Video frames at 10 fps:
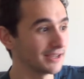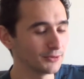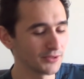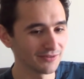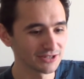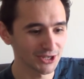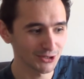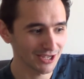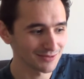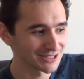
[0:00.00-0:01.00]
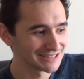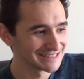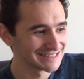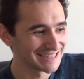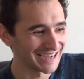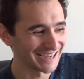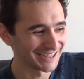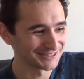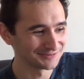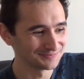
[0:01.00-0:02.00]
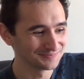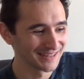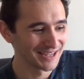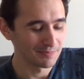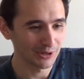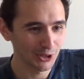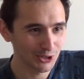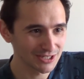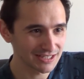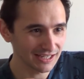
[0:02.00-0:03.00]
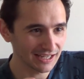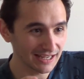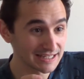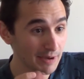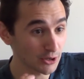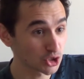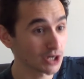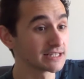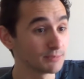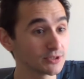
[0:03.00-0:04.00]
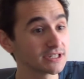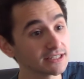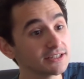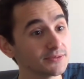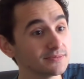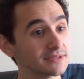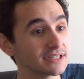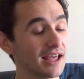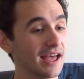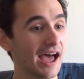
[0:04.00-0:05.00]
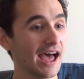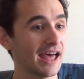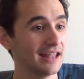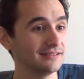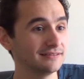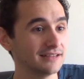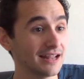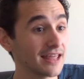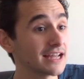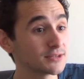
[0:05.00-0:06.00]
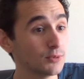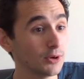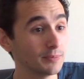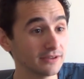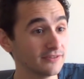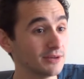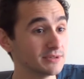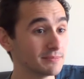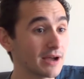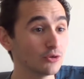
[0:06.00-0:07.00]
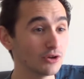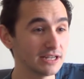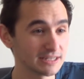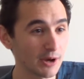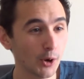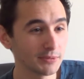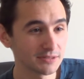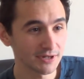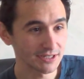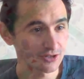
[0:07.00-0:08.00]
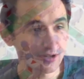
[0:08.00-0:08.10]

all the other tycoon games, because it's about transport systems, and that's what Big Pharma is about really. It's about optimising